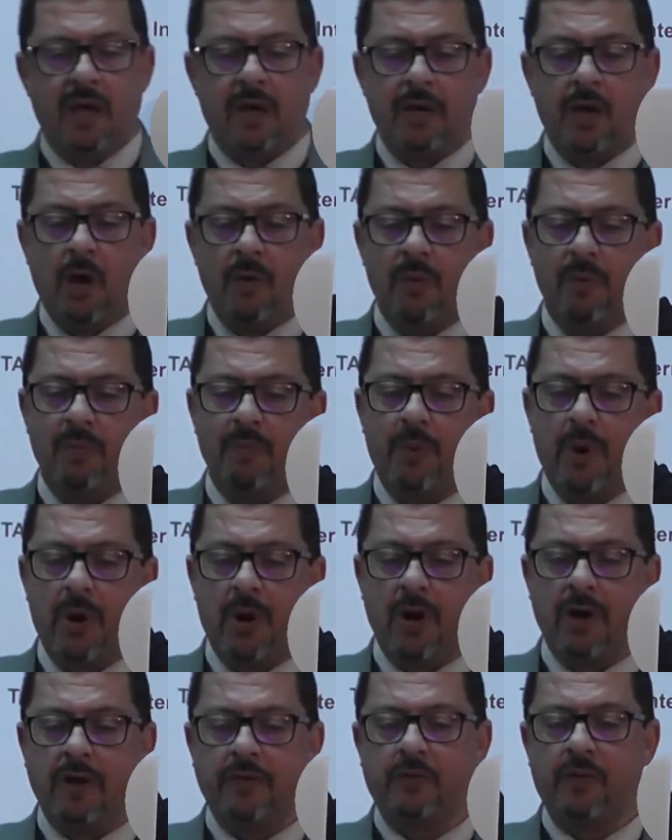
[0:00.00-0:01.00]

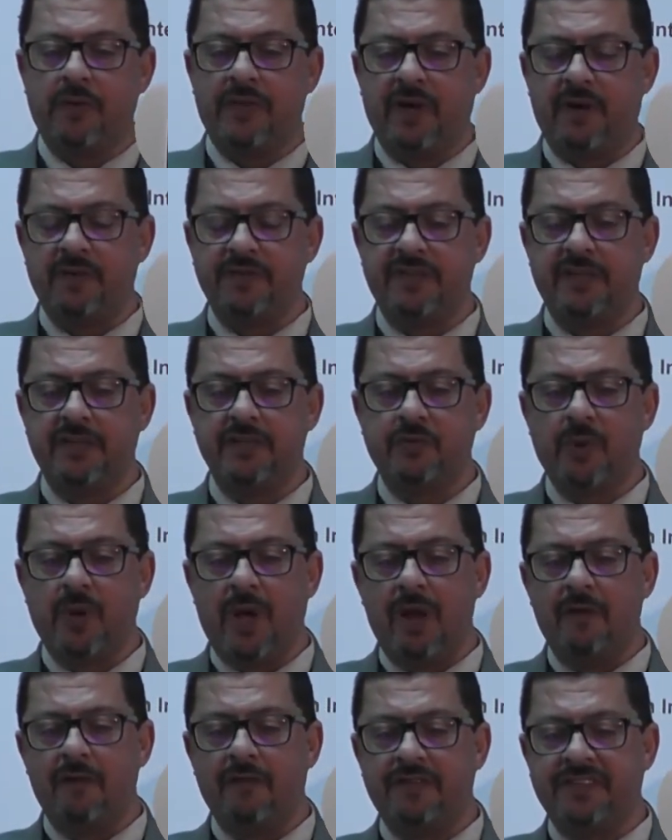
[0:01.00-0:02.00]
Klovenberg,
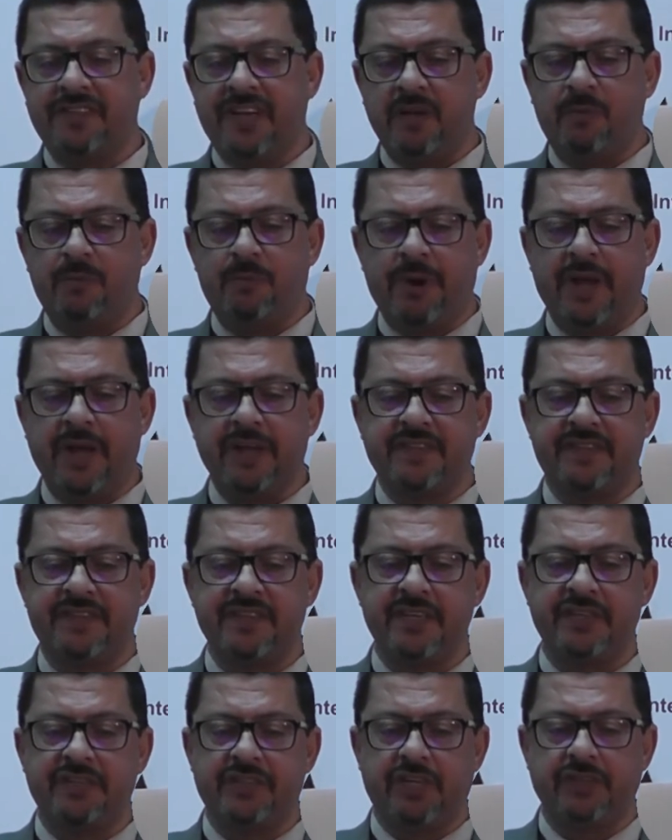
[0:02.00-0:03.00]
2012, celebrates
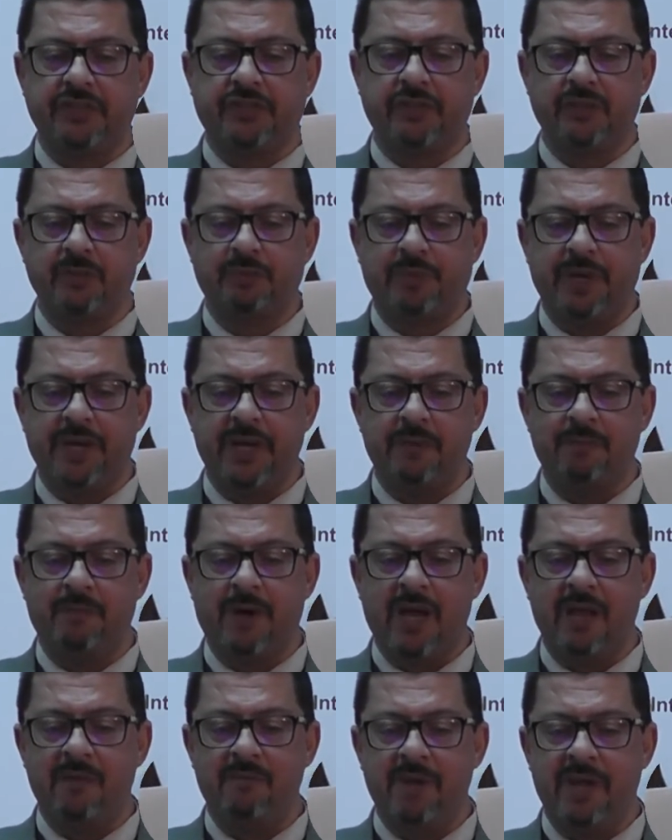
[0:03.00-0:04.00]
the attention paid
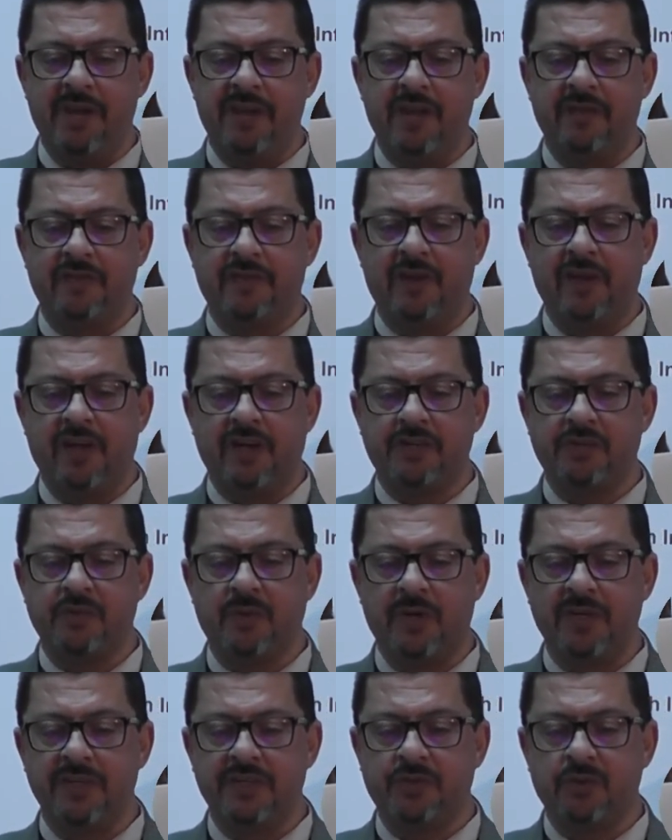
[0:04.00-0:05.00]
by many
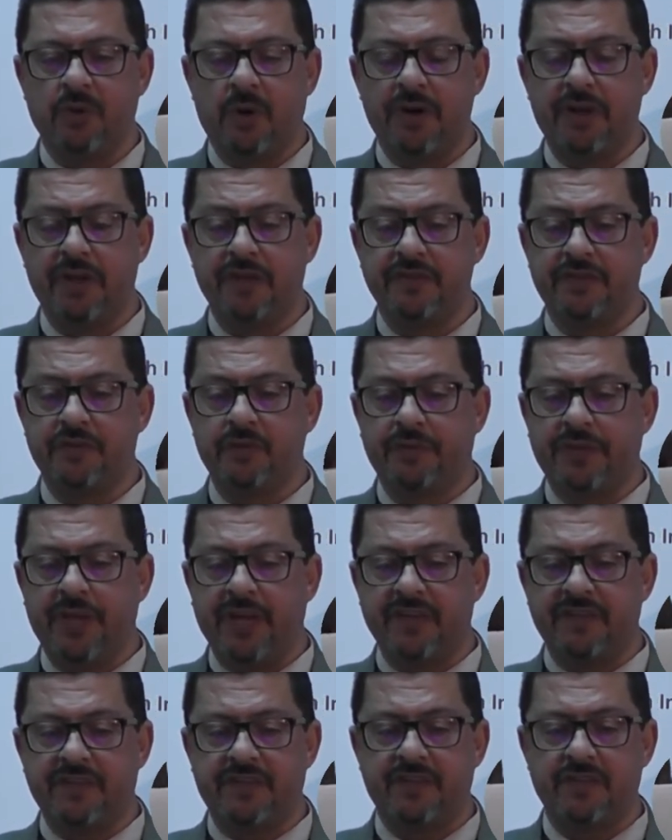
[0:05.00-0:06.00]
intellectual historians to
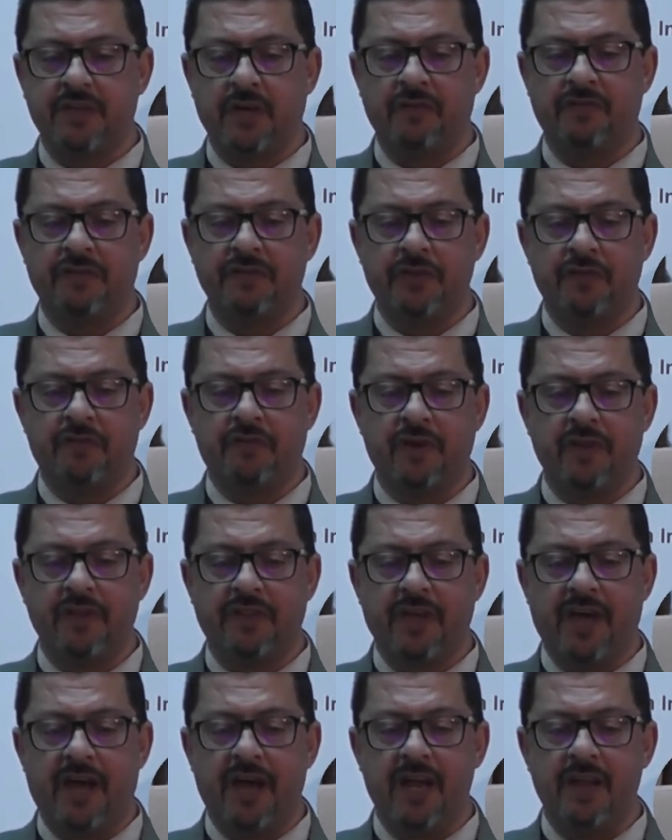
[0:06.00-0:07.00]
texts of a
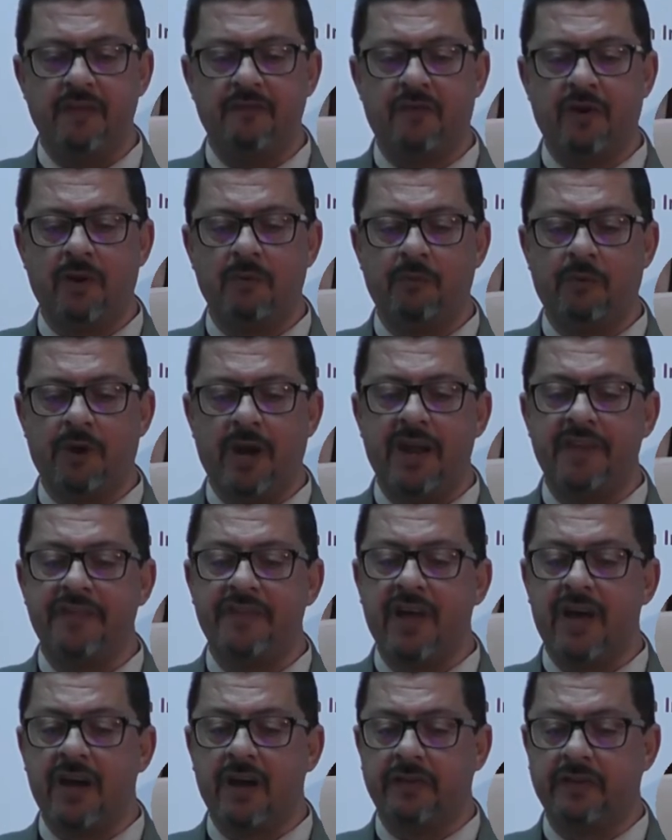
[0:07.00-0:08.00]
different kind from grand
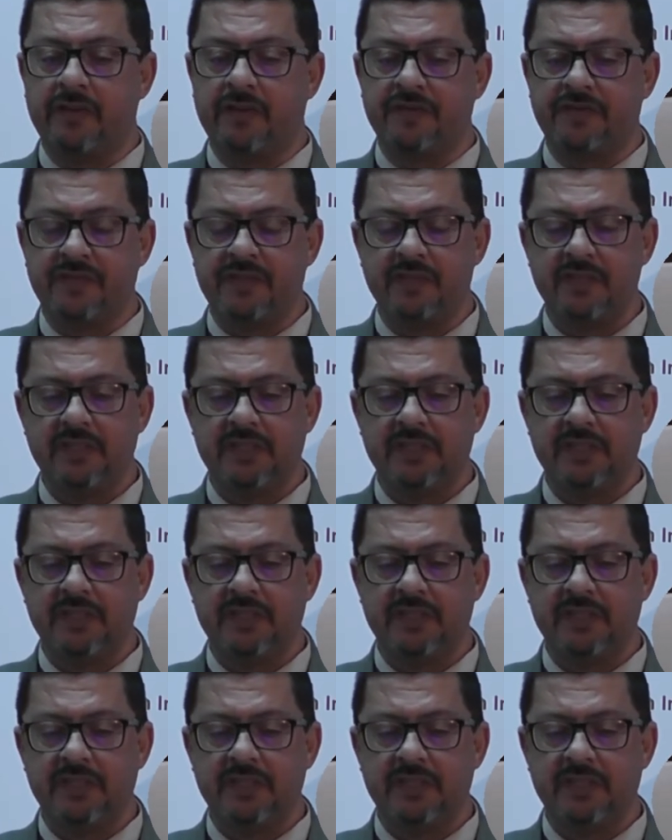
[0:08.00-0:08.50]
narratives,